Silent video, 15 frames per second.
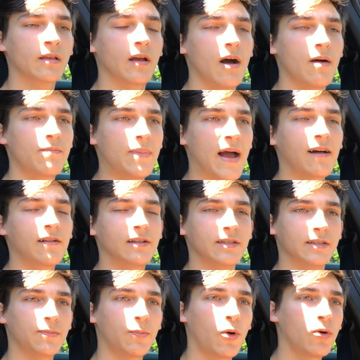a
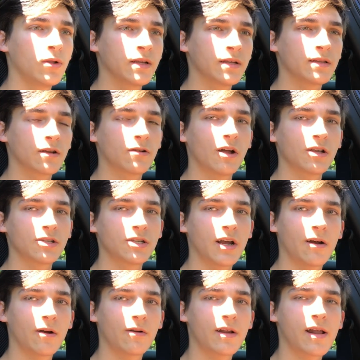balance, pulling the clutch
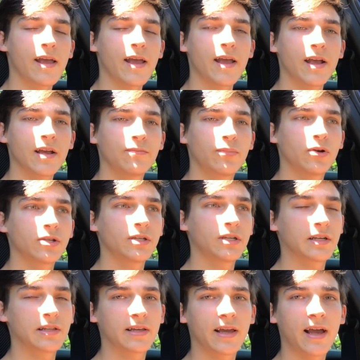out and pushing
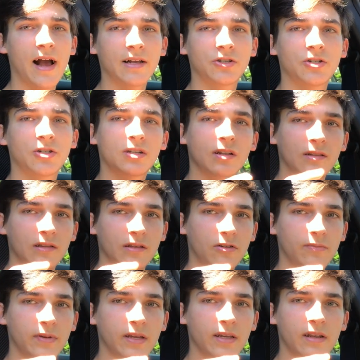in the gas just a little
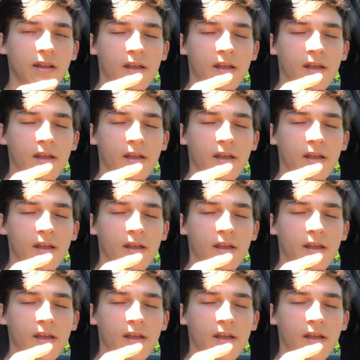bit.